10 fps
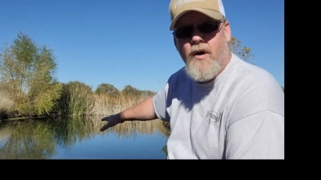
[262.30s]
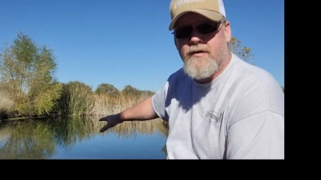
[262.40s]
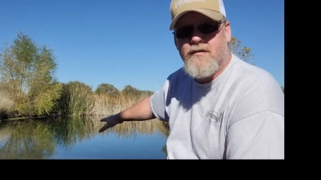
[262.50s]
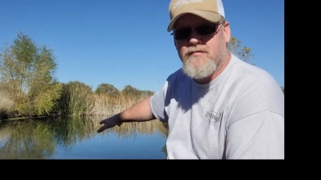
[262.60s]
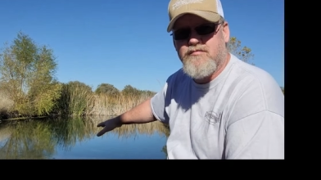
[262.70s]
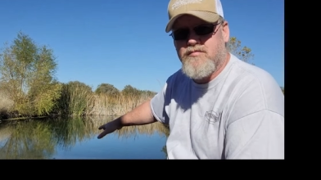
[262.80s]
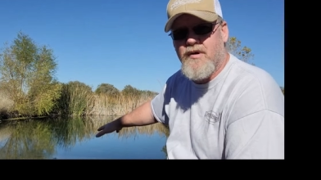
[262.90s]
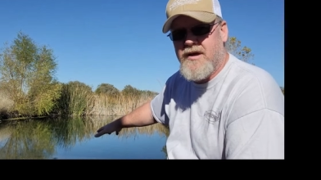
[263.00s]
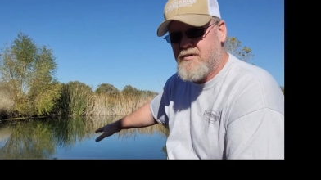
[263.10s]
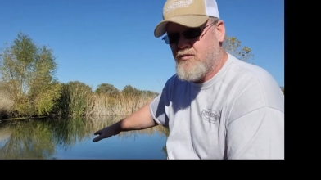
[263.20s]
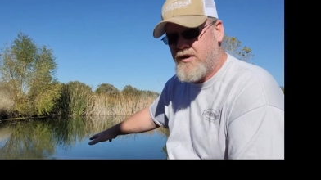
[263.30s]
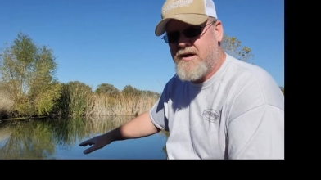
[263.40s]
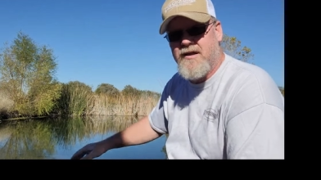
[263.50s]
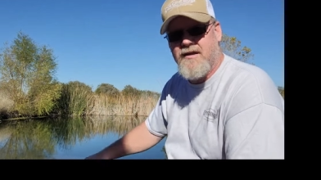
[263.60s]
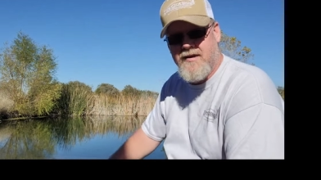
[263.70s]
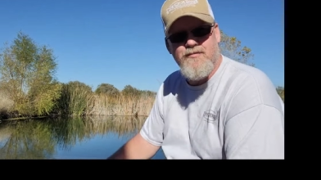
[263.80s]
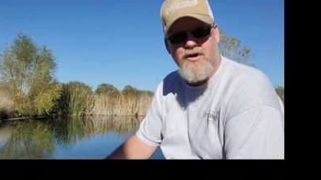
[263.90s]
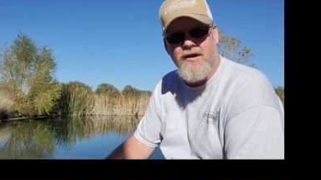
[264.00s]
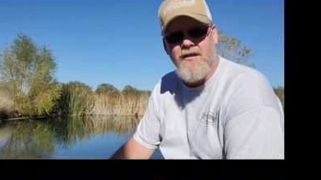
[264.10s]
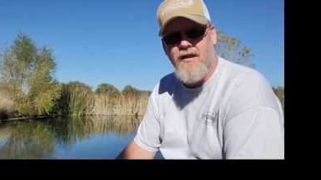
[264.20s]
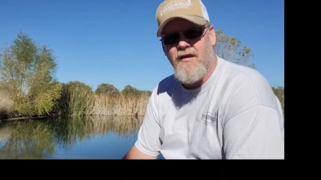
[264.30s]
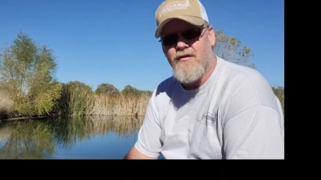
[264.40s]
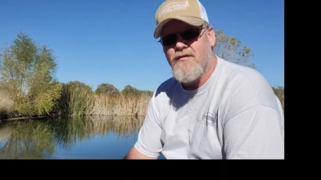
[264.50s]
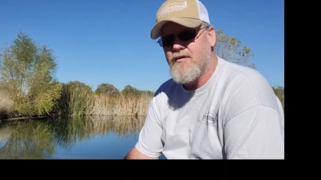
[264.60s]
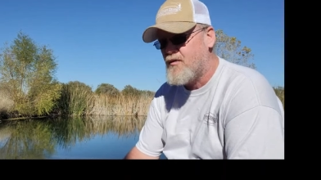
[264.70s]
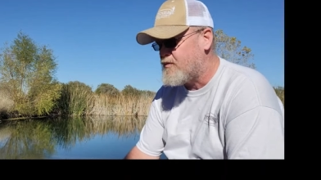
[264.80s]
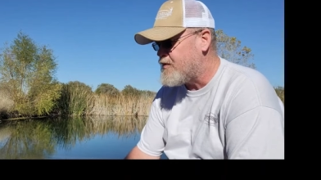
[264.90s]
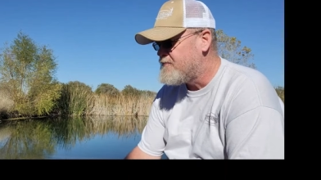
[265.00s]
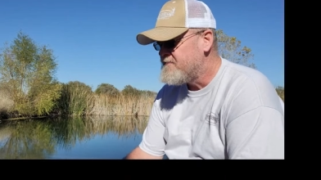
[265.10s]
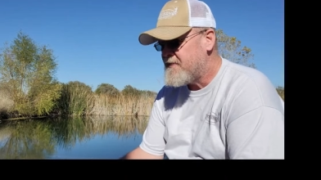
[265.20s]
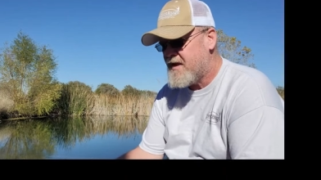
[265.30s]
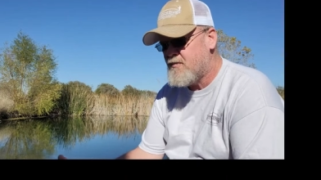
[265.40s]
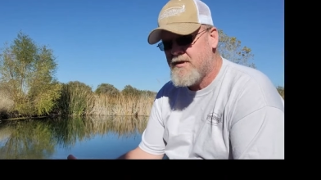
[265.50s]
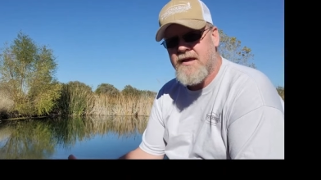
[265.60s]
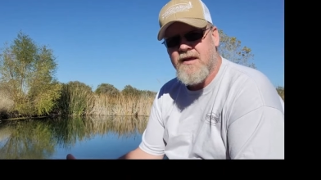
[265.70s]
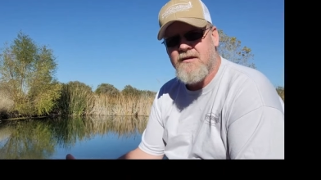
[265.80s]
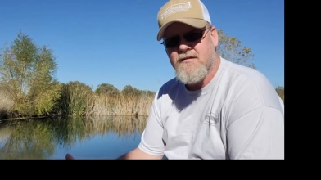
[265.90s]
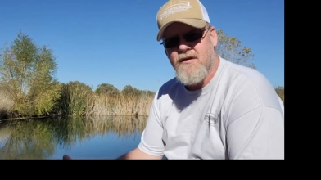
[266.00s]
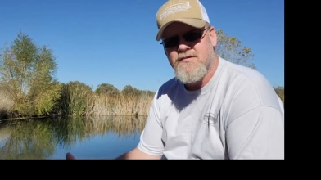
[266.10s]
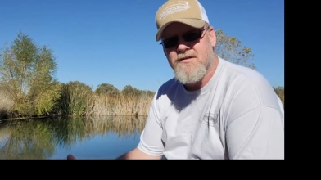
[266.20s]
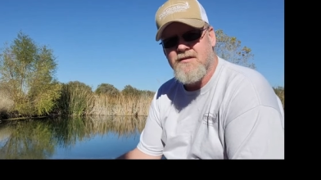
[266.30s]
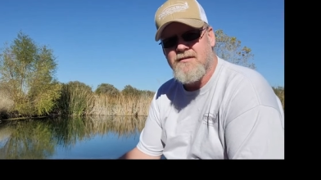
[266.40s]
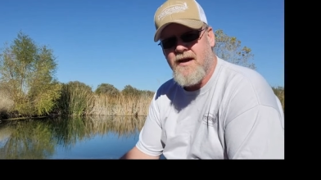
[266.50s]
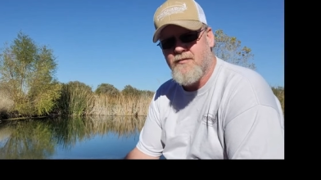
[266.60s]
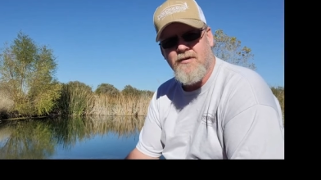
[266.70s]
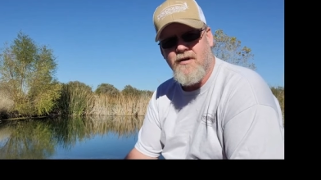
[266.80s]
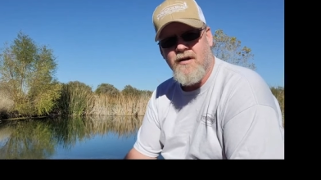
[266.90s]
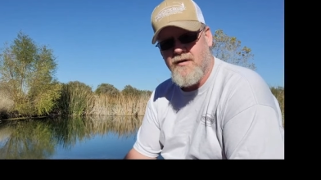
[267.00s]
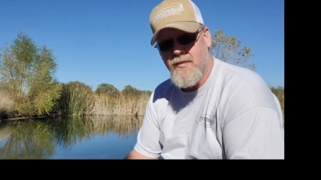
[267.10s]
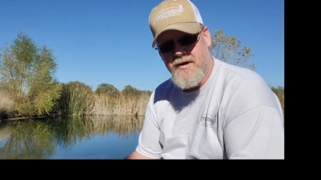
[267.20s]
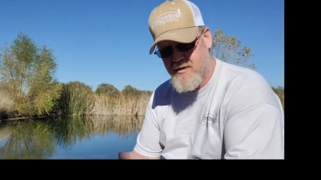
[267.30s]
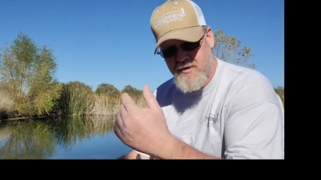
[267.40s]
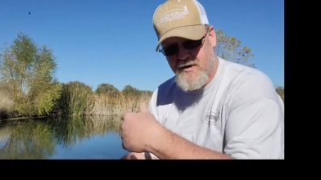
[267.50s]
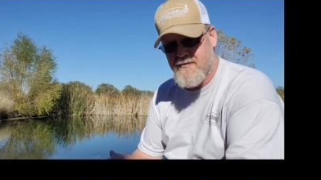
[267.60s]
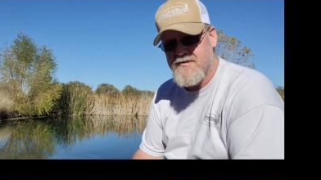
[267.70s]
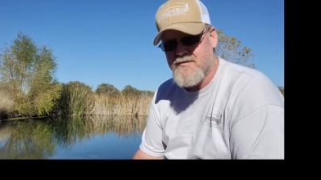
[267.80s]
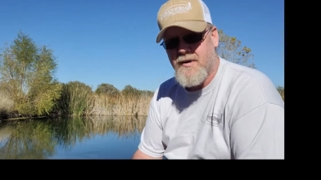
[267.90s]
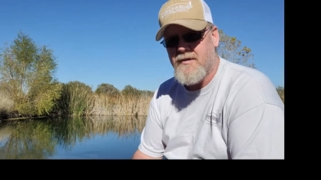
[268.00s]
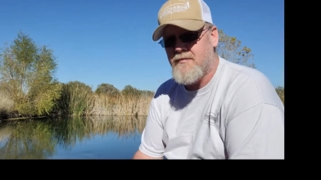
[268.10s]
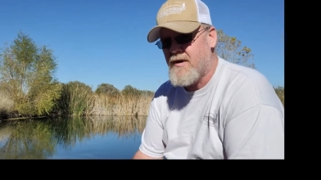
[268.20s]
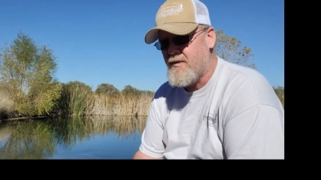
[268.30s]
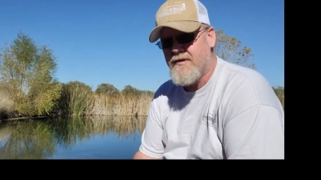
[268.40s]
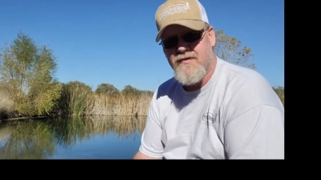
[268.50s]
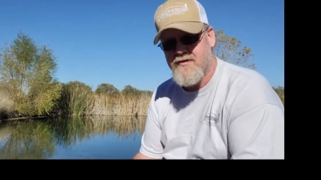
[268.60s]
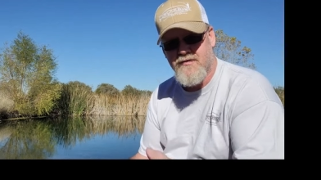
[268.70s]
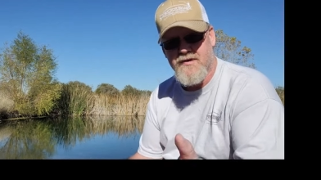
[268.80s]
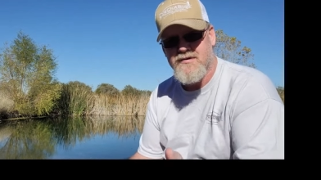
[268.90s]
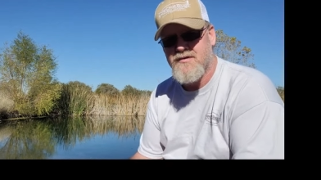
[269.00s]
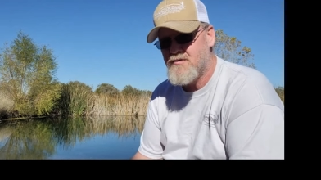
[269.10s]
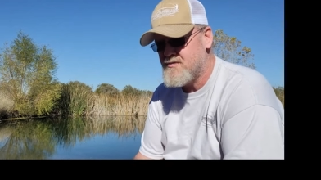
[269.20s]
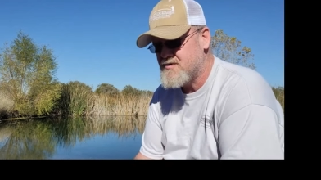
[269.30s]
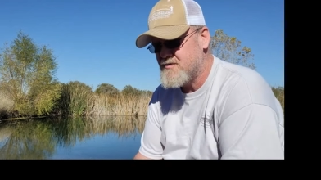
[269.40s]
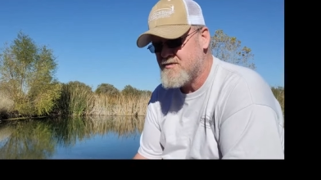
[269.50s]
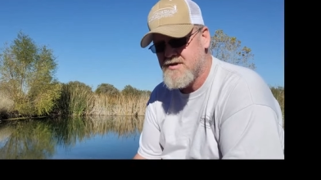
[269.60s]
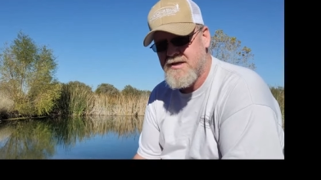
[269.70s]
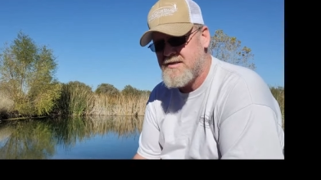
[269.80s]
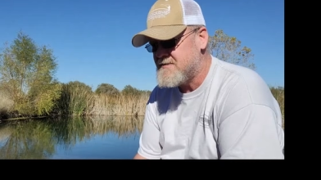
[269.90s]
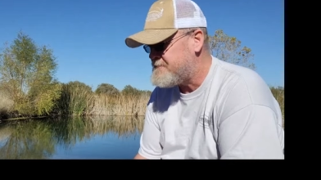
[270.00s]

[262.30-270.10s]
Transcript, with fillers: water, we can keep trout a lot longer than normal. And when they get close to the time where they're not going to make it, we harvest them out. My wife eats fish, so, so she eats